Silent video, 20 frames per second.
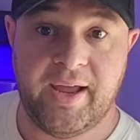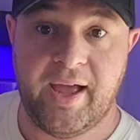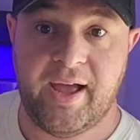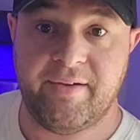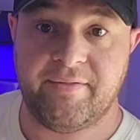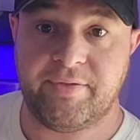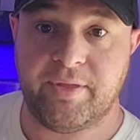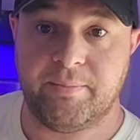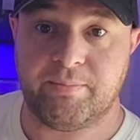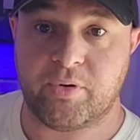
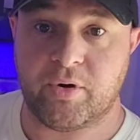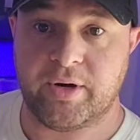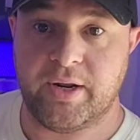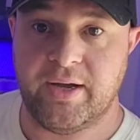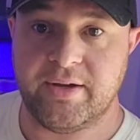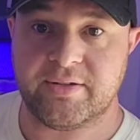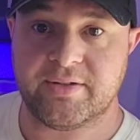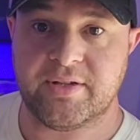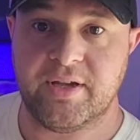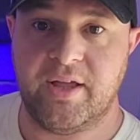have the
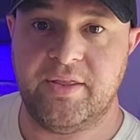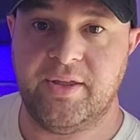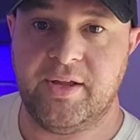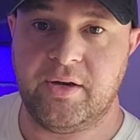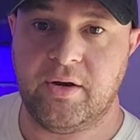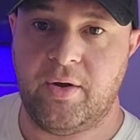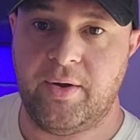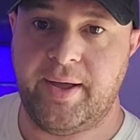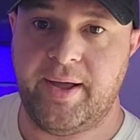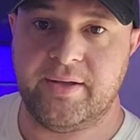products and they
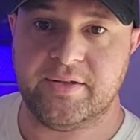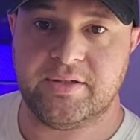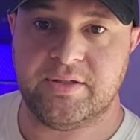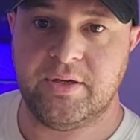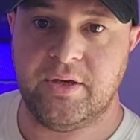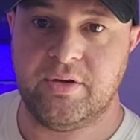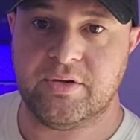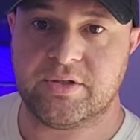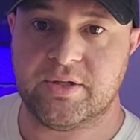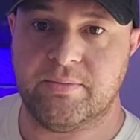know how to
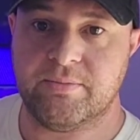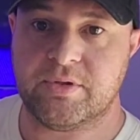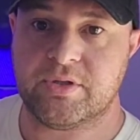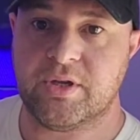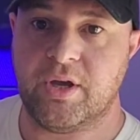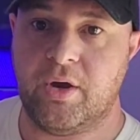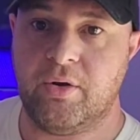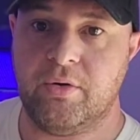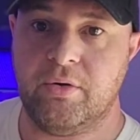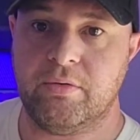use them.
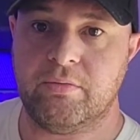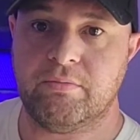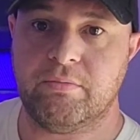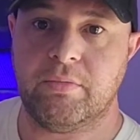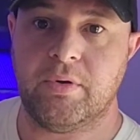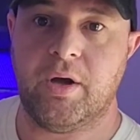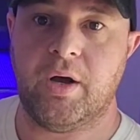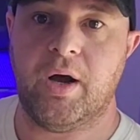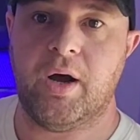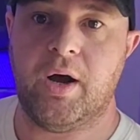So
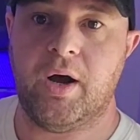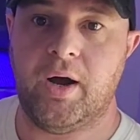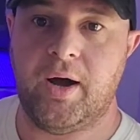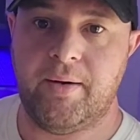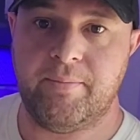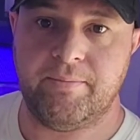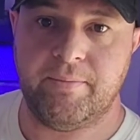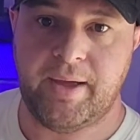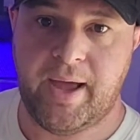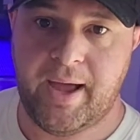
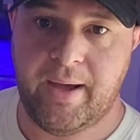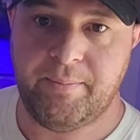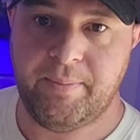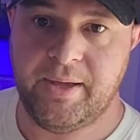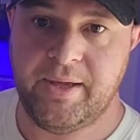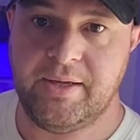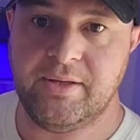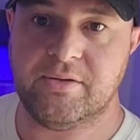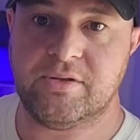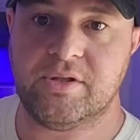I'm
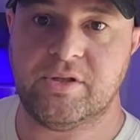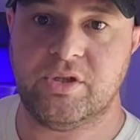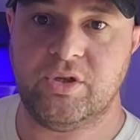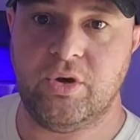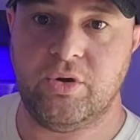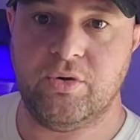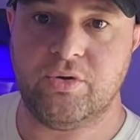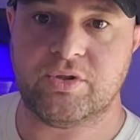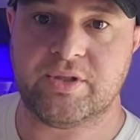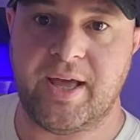happy to
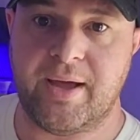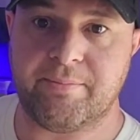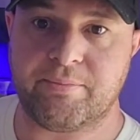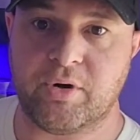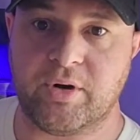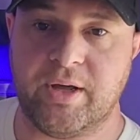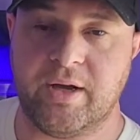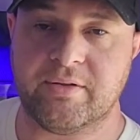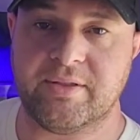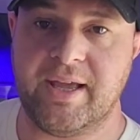use that
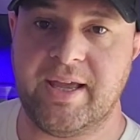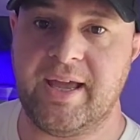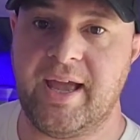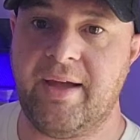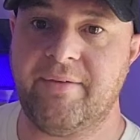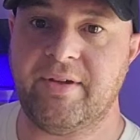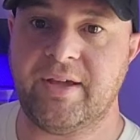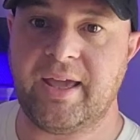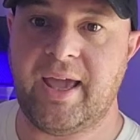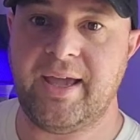product. They
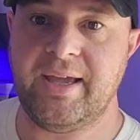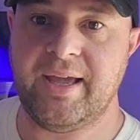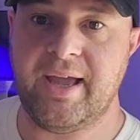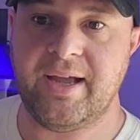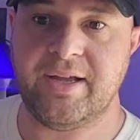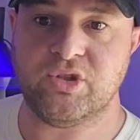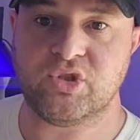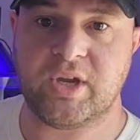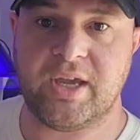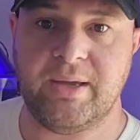have a
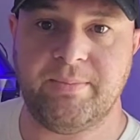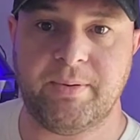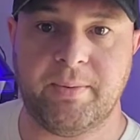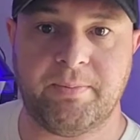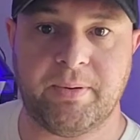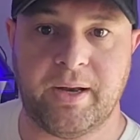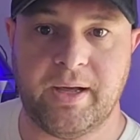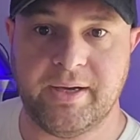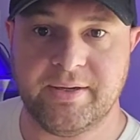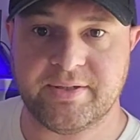KH Keeper
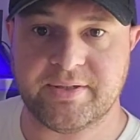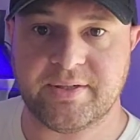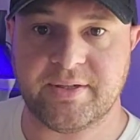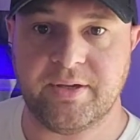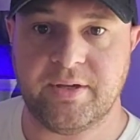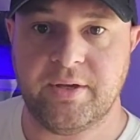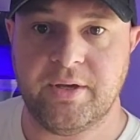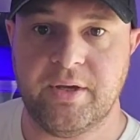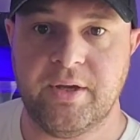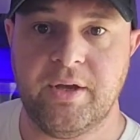Plus
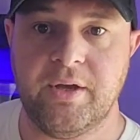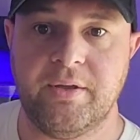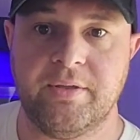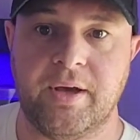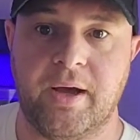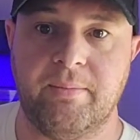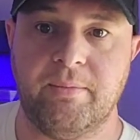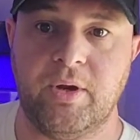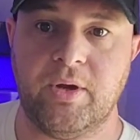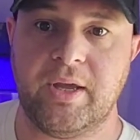that
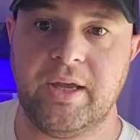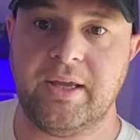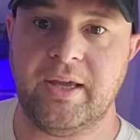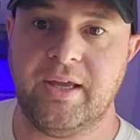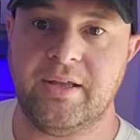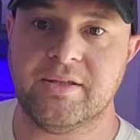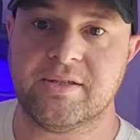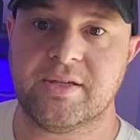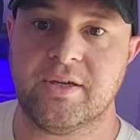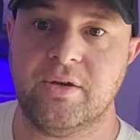I'm looking
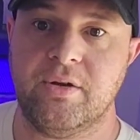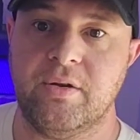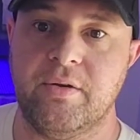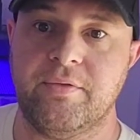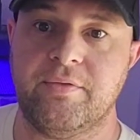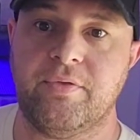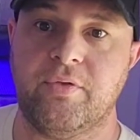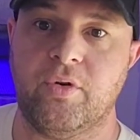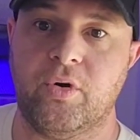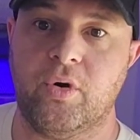into
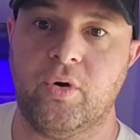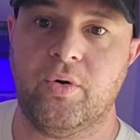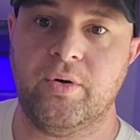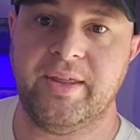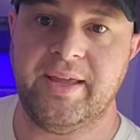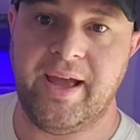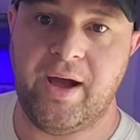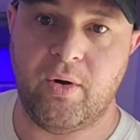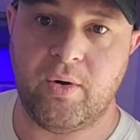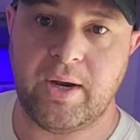for
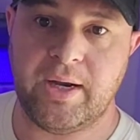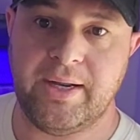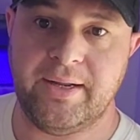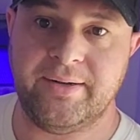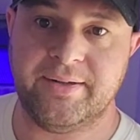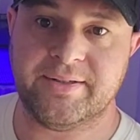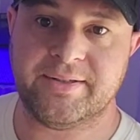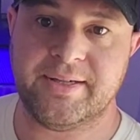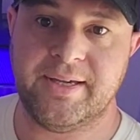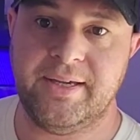the
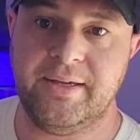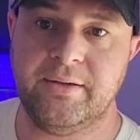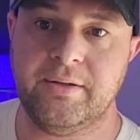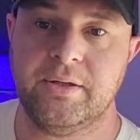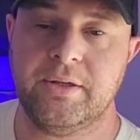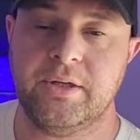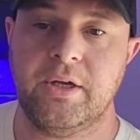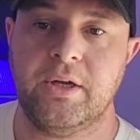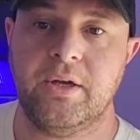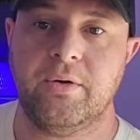alkalinity
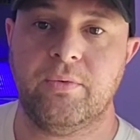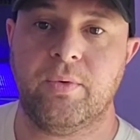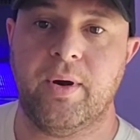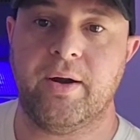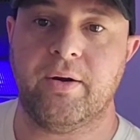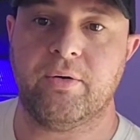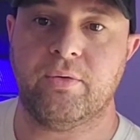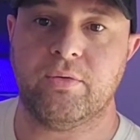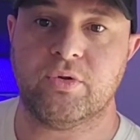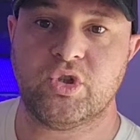where
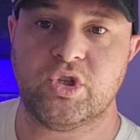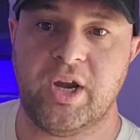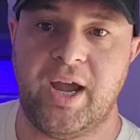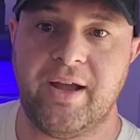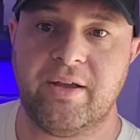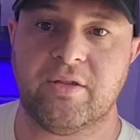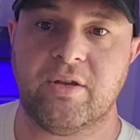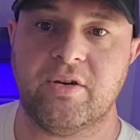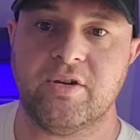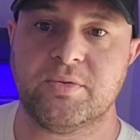it will
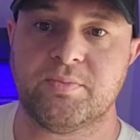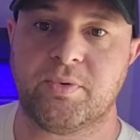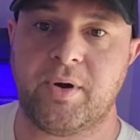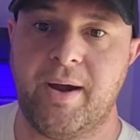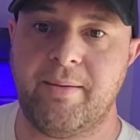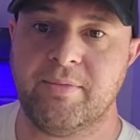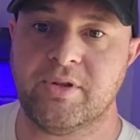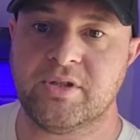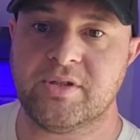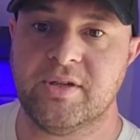check those
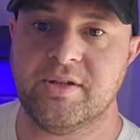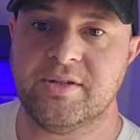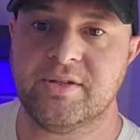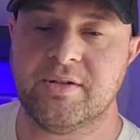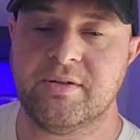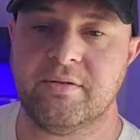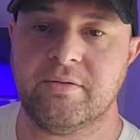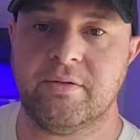parameters.